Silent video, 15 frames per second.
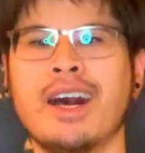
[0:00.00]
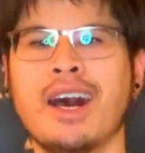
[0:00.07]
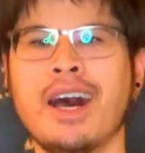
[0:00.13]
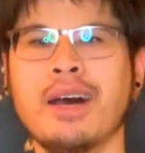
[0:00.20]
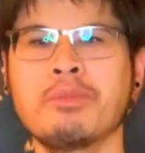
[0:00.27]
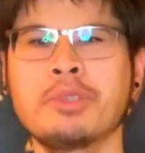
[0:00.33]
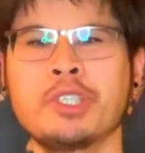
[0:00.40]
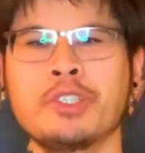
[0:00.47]

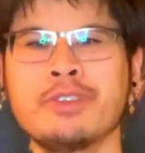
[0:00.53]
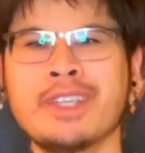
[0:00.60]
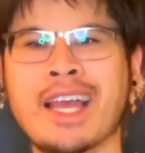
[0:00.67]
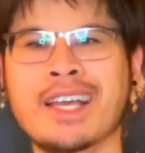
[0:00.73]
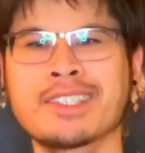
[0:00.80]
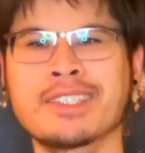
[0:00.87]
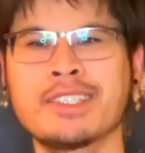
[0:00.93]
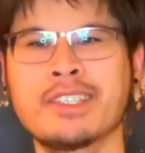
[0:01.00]
I'm going to do a
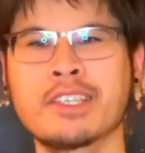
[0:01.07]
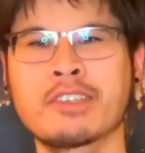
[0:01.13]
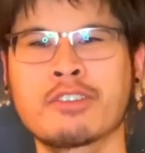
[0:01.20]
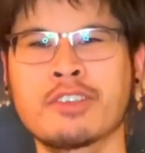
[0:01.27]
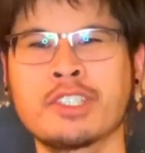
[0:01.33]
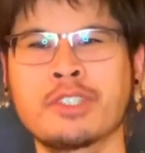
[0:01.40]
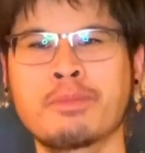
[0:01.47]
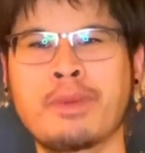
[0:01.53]
reaction to
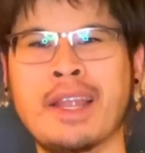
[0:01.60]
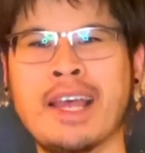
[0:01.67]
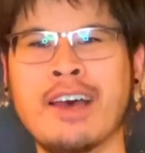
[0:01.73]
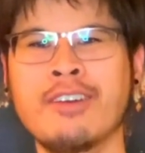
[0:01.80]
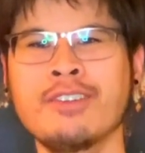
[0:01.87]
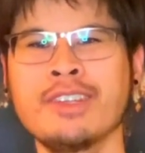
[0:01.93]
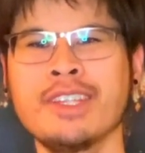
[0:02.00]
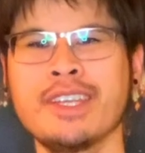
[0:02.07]
Chris
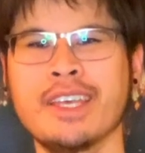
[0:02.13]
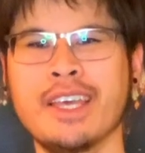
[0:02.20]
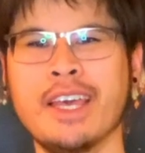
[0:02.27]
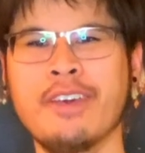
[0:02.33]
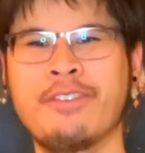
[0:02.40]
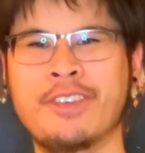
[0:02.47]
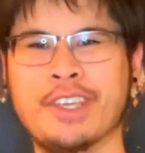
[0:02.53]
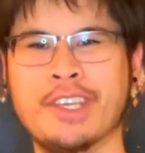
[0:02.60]
Brown,
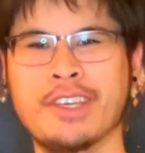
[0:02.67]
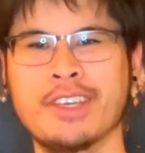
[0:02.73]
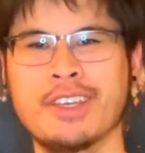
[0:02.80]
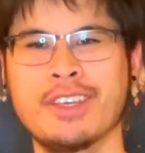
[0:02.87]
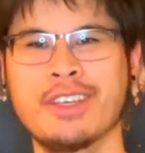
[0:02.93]
Iffy.